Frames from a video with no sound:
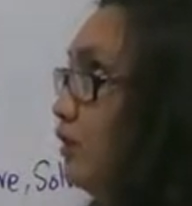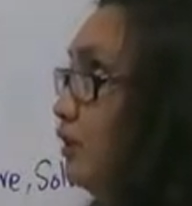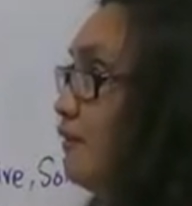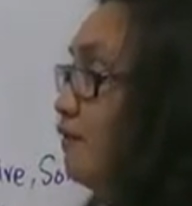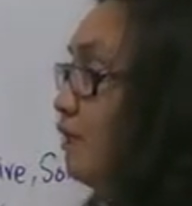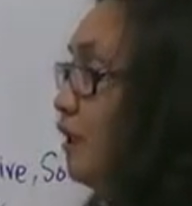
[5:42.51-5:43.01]

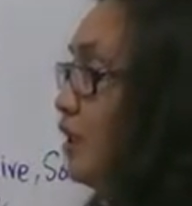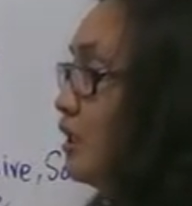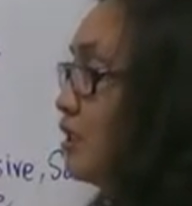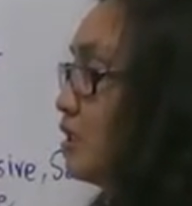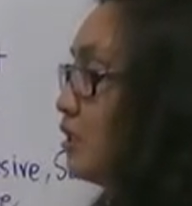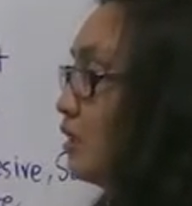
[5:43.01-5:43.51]
giving it
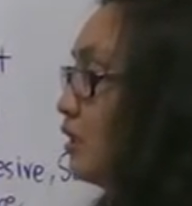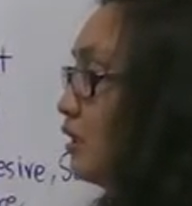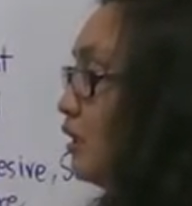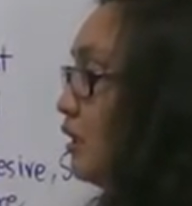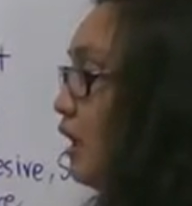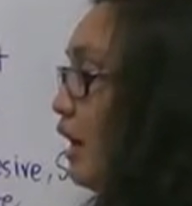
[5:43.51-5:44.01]

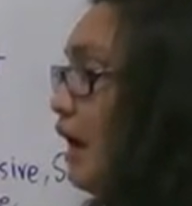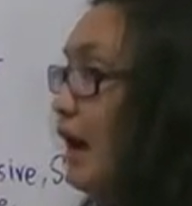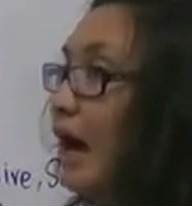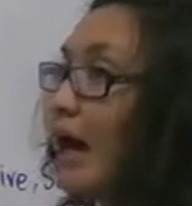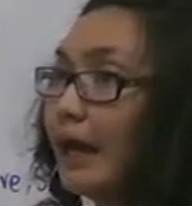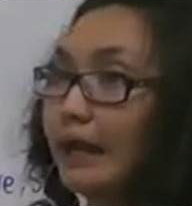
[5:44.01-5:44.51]
a
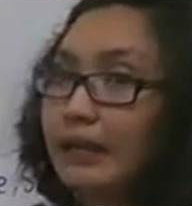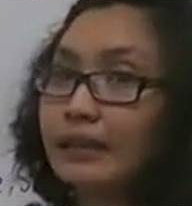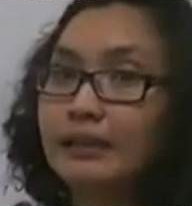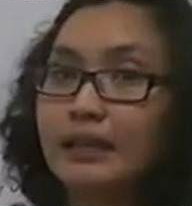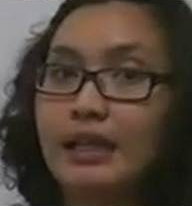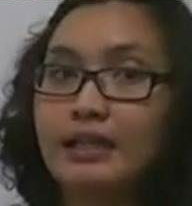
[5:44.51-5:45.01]
high
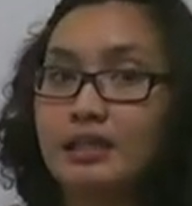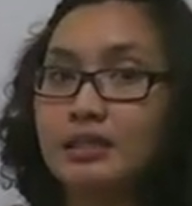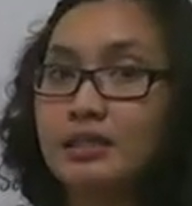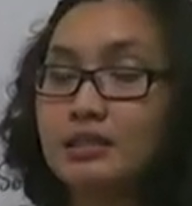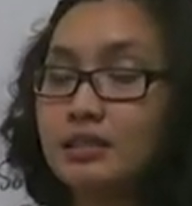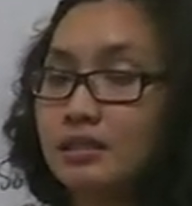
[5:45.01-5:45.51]

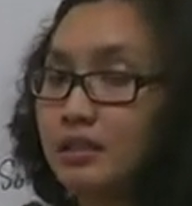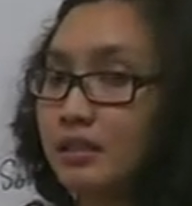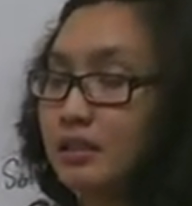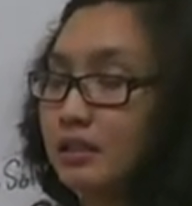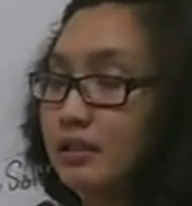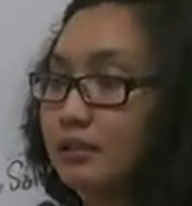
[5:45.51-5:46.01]
latent
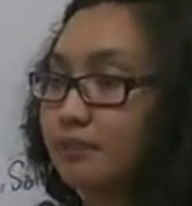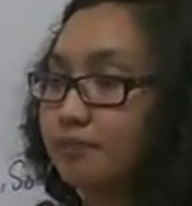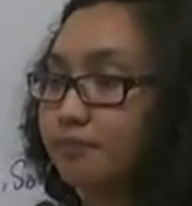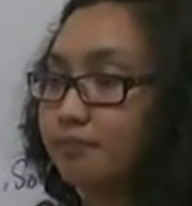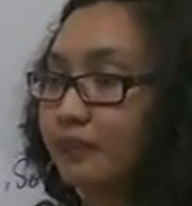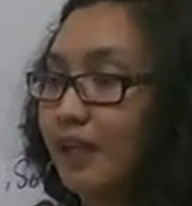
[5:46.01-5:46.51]

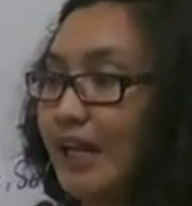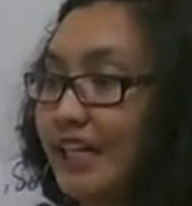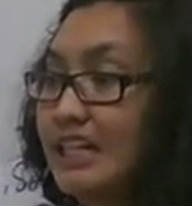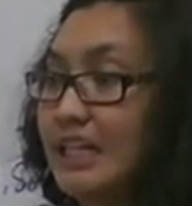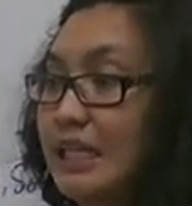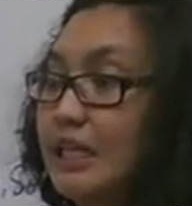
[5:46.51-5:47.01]

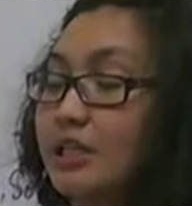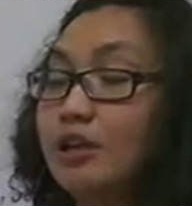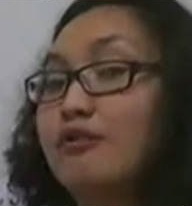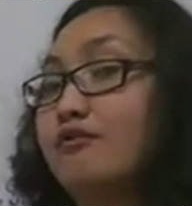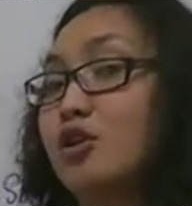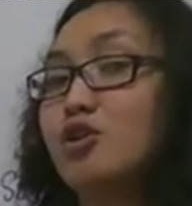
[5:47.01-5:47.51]
heat
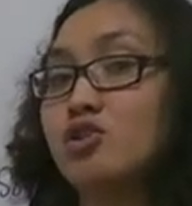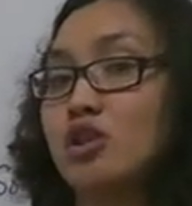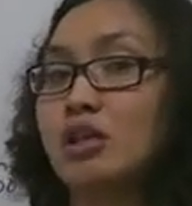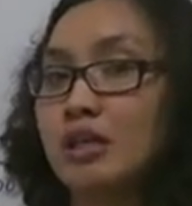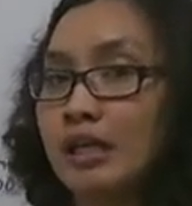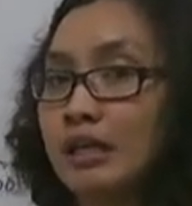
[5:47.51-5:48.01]
of
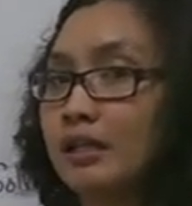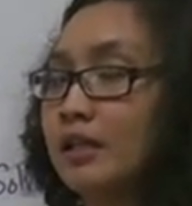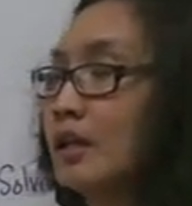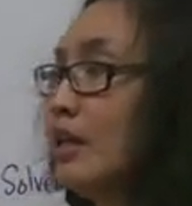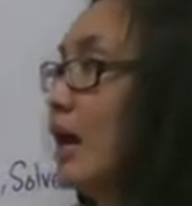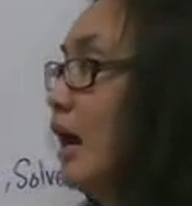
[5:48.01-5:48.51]
fusion and
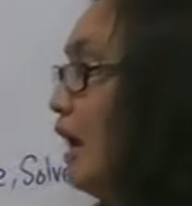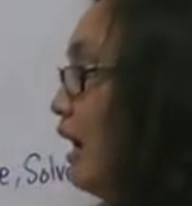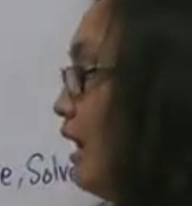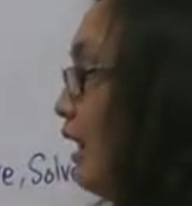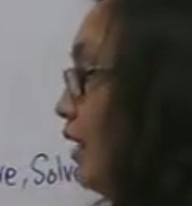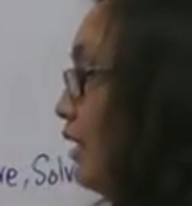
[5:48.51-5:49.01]

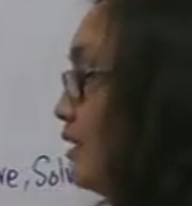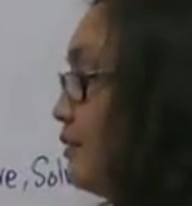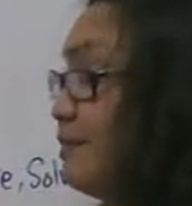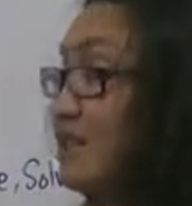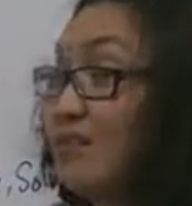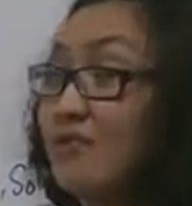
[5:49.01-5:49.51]
high
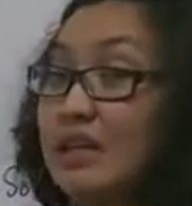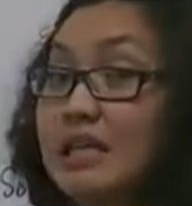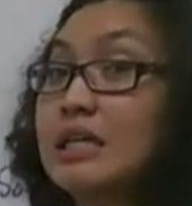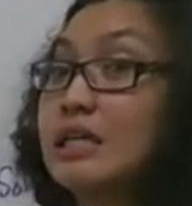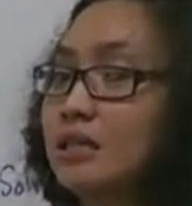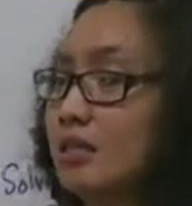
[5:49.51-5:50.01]
specific
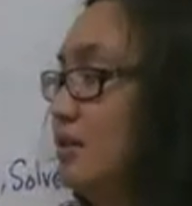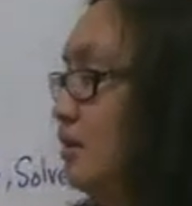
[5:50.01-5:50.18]
heat.